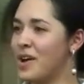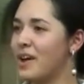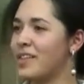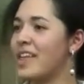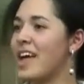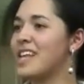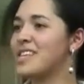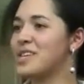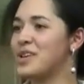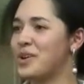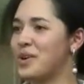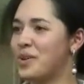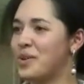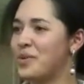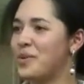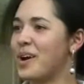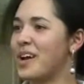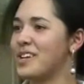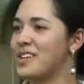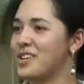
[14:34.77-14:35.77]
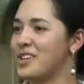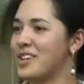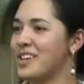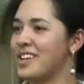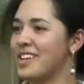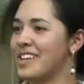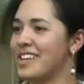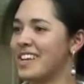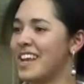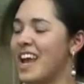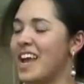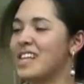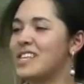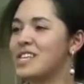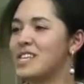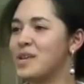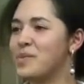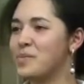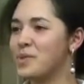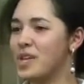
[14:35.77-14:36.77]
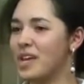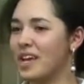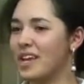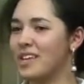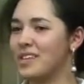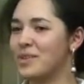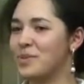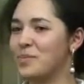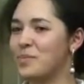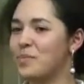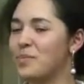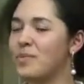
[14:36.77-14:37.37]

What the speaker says: That's a good question. It seems like it's